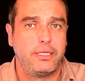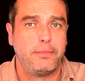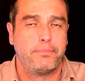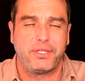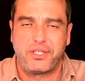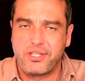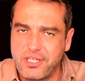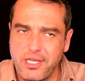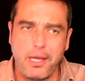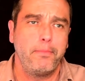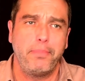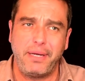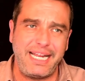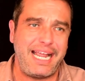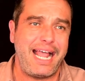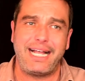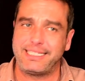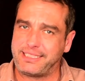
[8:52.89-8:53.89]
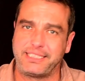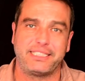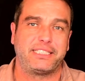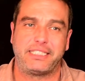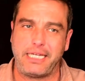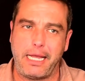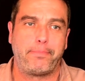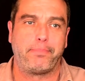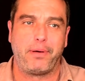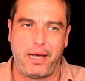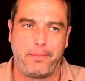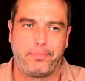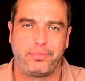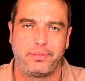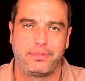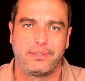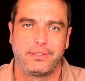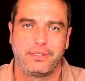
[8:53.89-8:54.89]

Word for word: but somebody has to step up.